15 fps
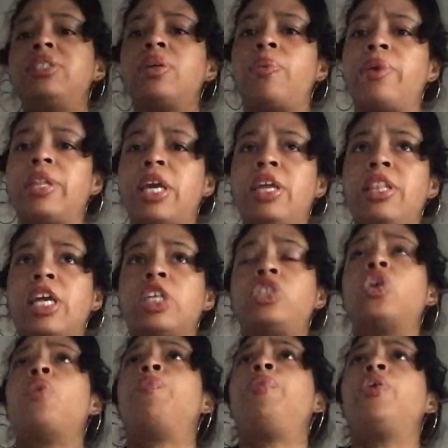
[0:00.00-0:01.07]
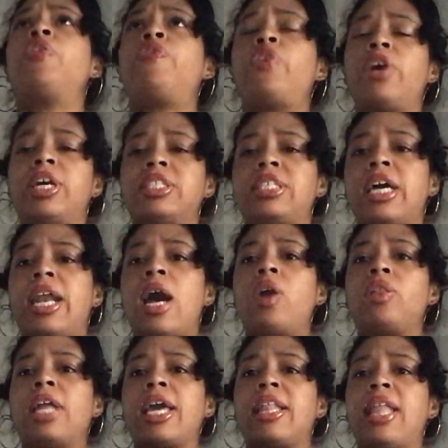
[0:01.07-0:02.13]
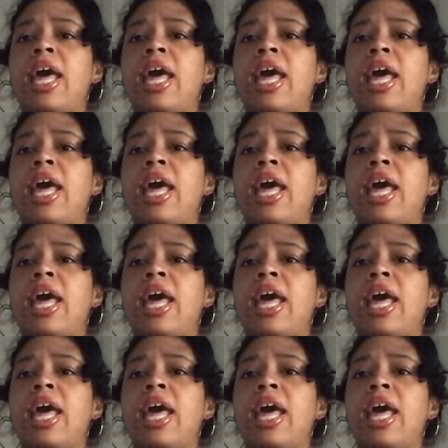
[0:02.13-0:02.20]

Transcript: someone that you think so beautiful inside out like